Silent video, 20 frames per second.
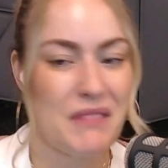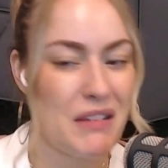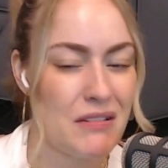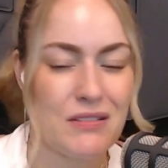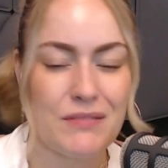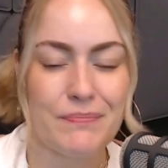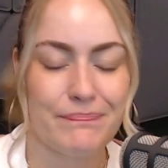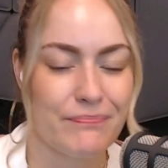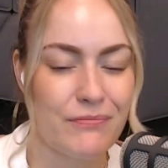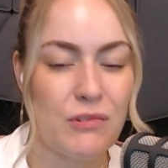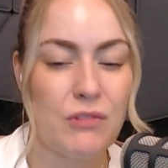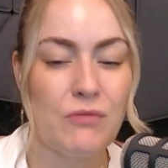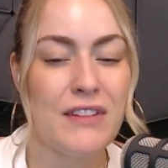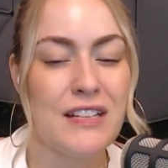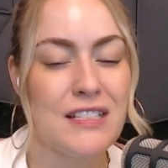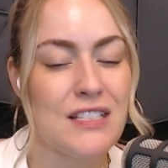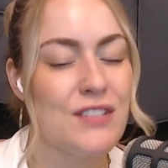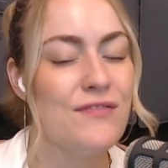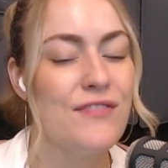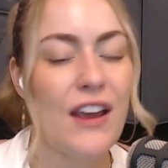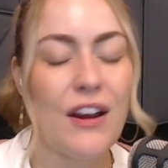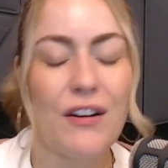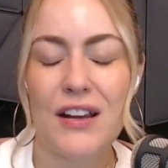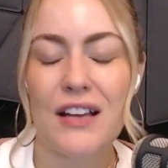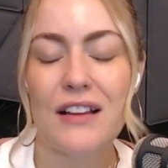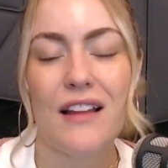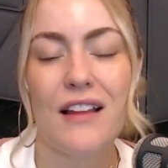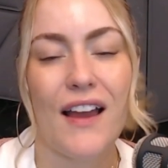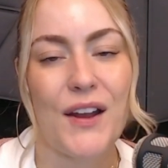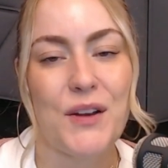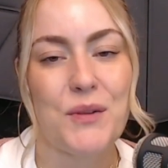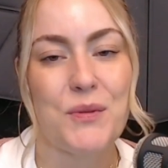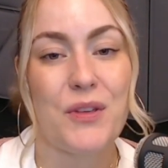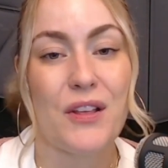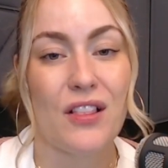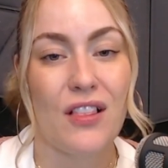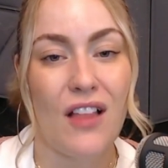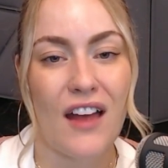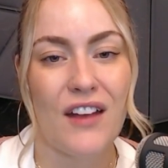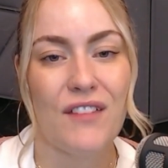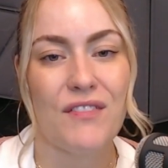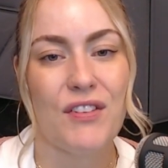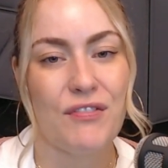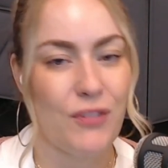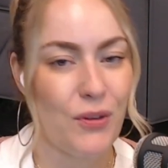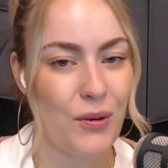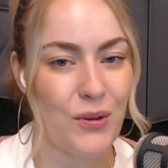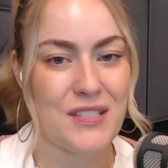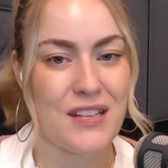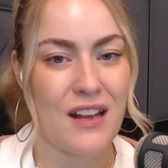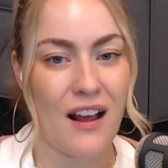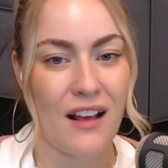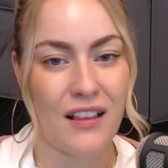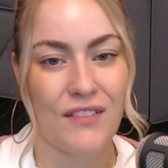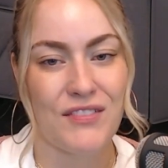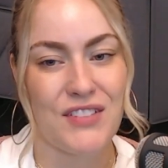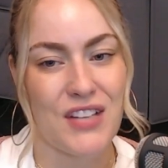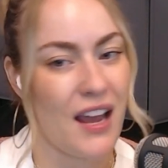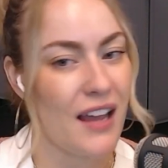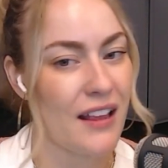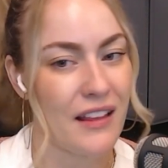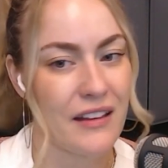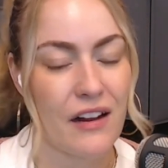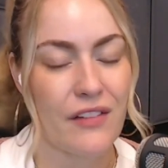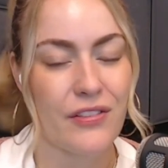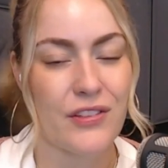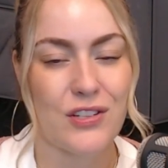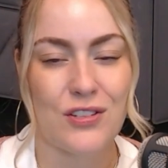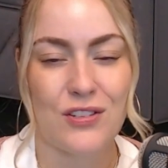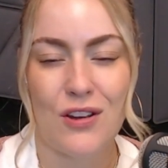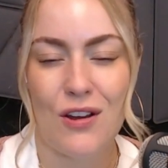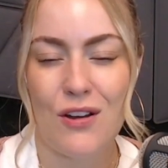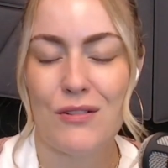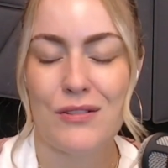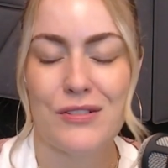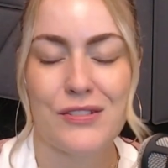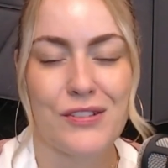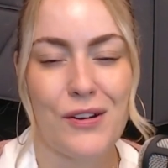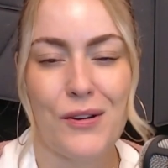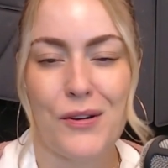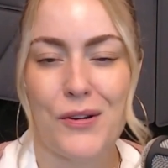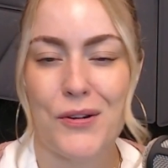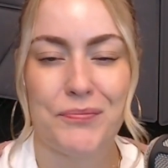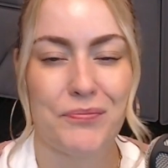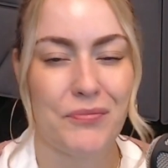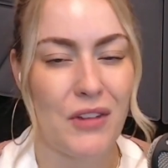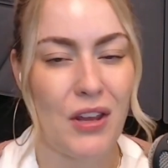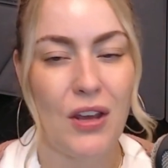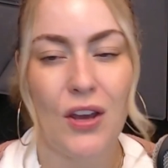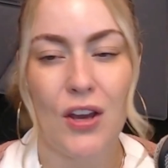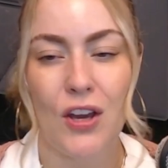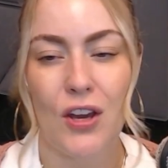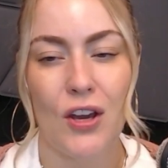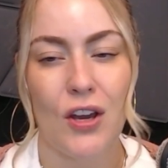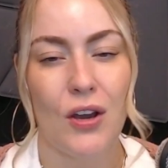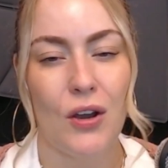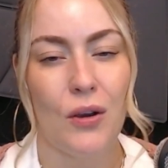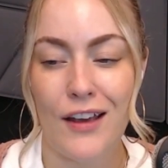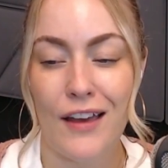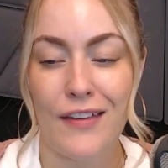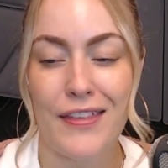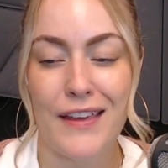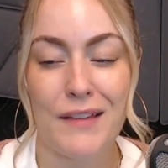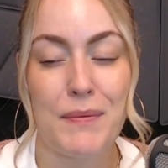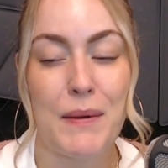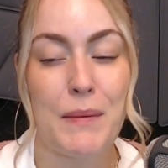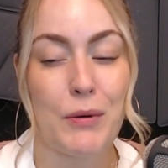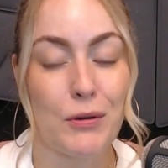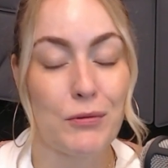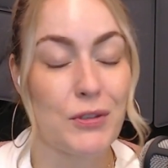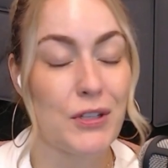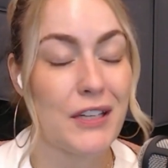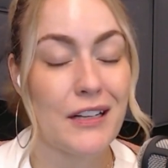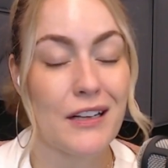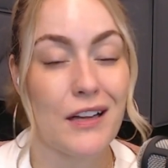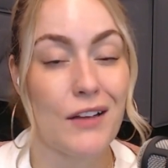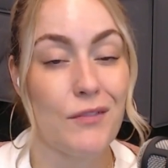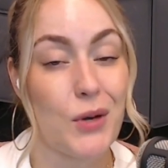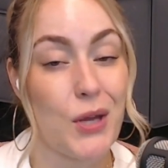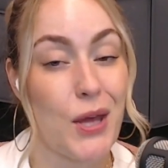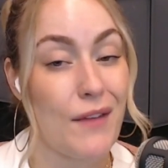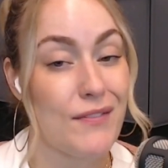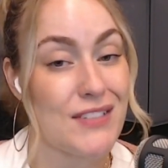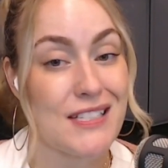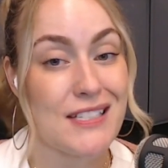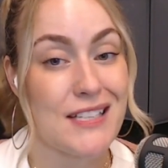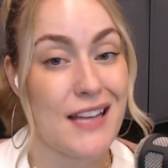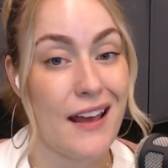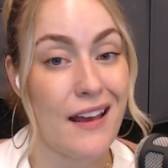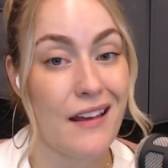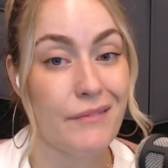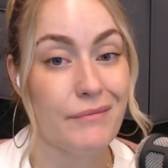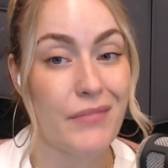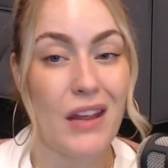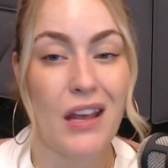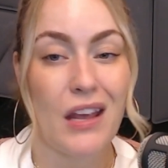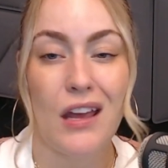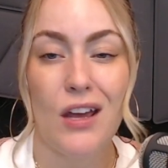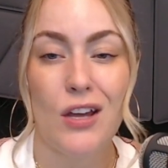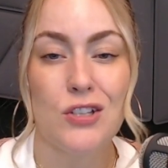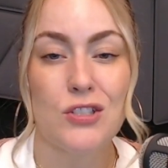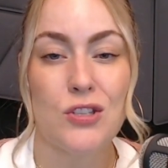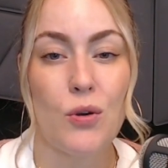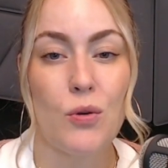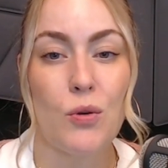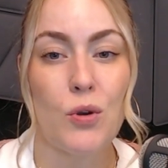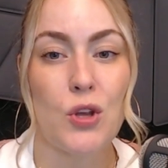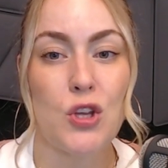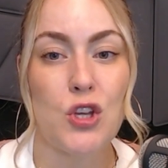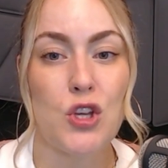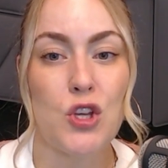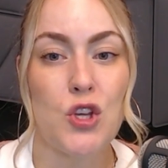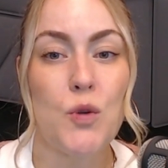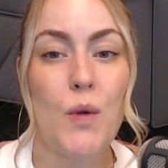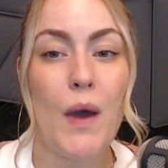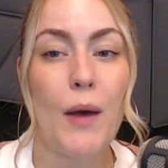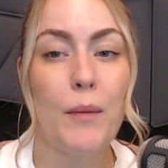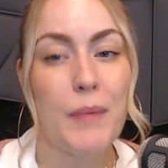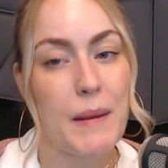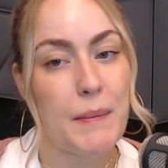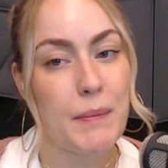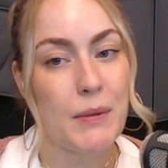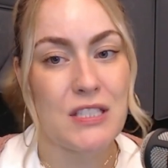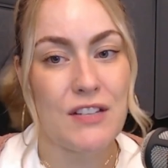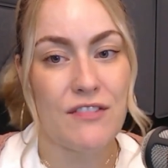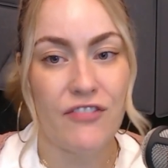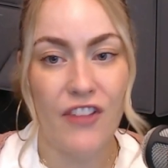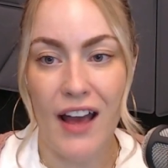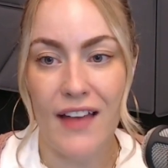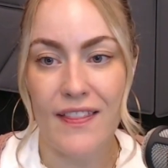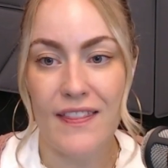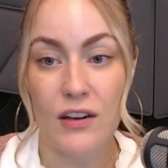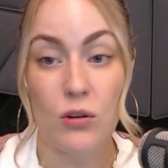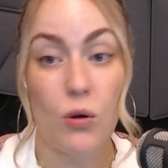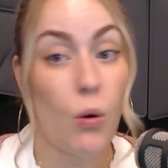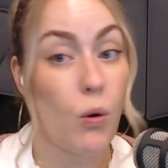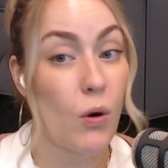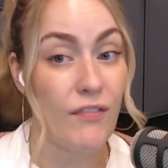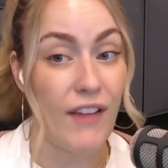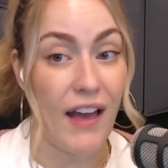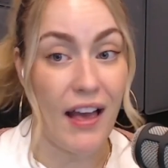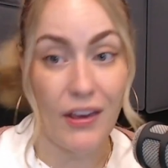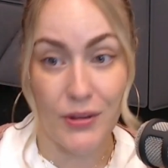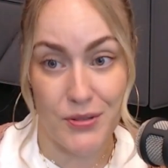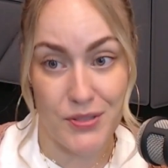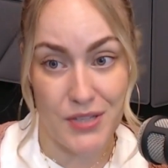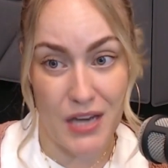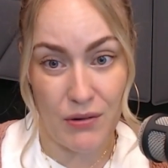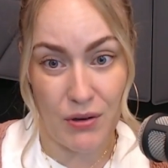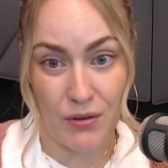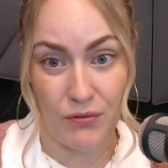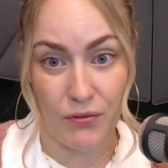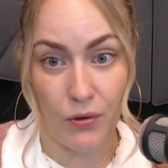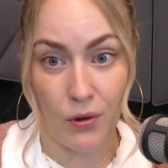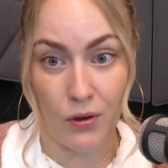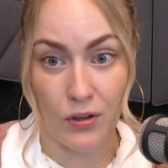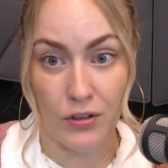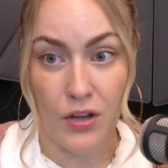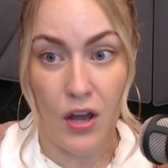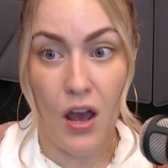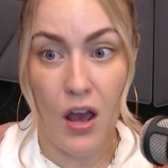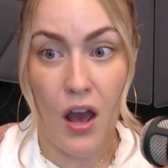it's this is very aligned with a lot of the folks that I love to highlight on the show. So I think people are really going to love what you have to say. So you help people define their core values at Revolt.